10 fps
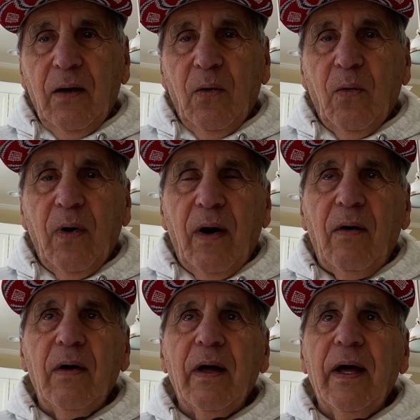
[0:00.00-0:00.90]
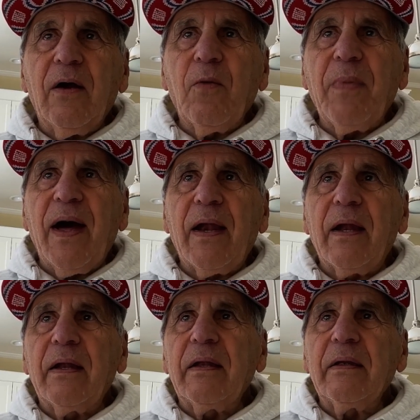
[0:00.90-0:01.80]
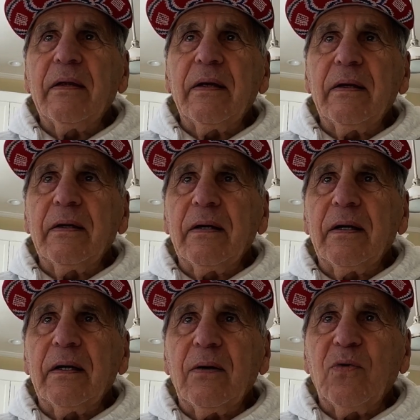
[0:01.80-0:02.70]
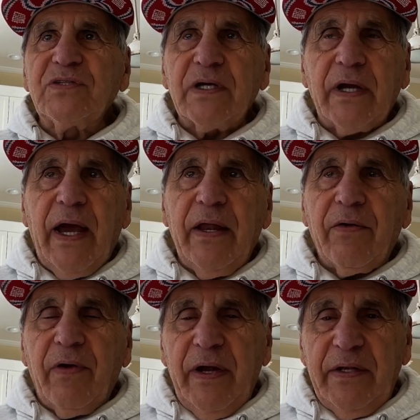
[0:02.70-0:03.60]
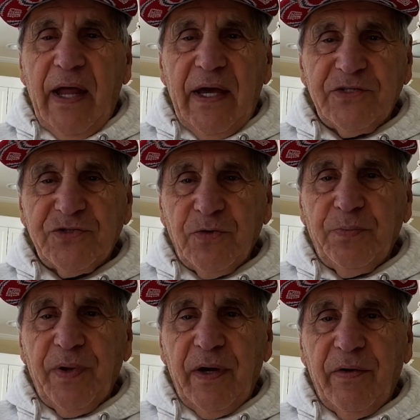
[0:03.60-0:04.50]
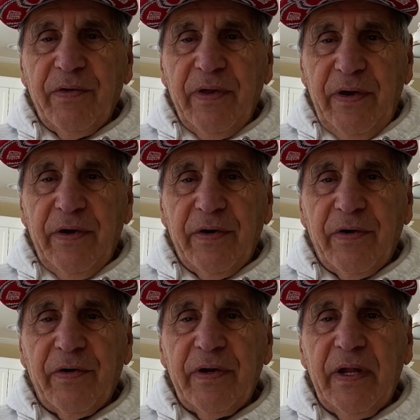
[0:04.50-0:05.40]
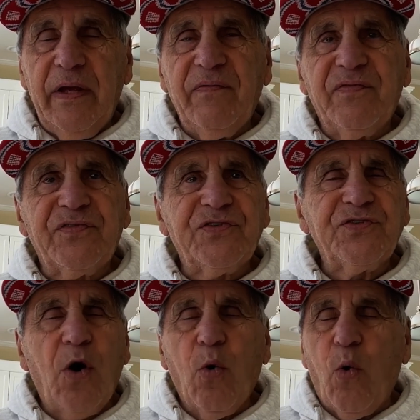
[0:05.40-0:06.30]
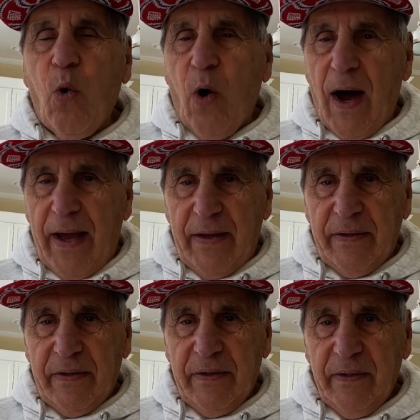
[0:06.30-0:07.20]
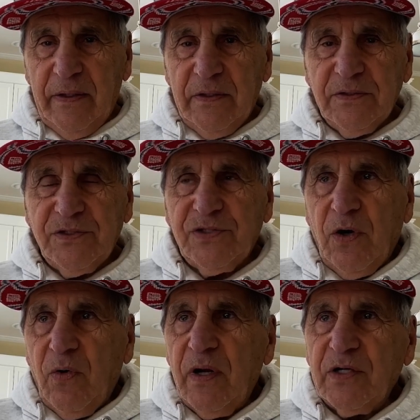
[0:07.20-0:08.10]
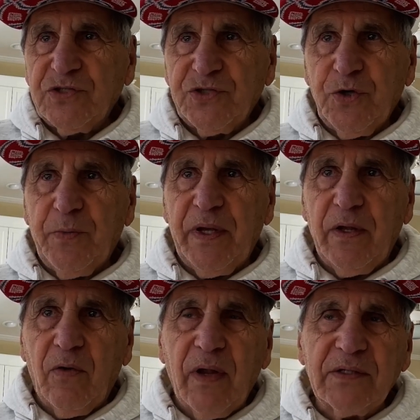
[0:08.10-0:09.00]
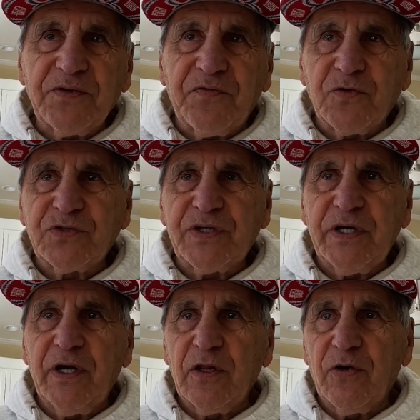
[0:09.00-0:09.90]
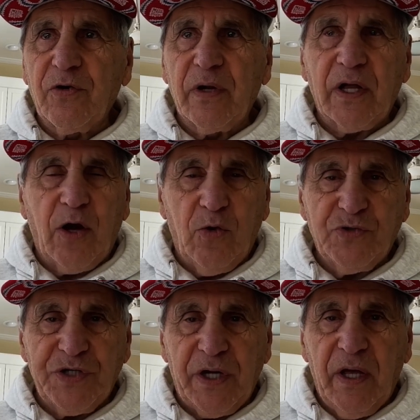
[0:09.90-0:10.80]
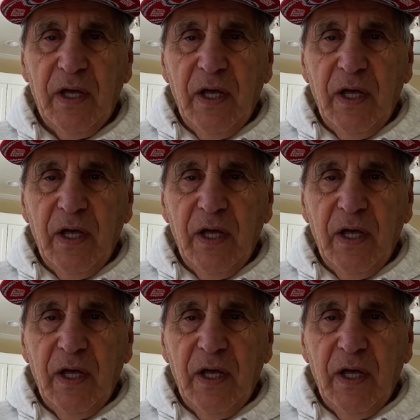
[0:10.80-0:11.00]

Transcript: Well, Ed O'Bannon was a Gatorade National Player of the Year, and he's so quiet, so unassuming. That's the first thing you learn in coaching.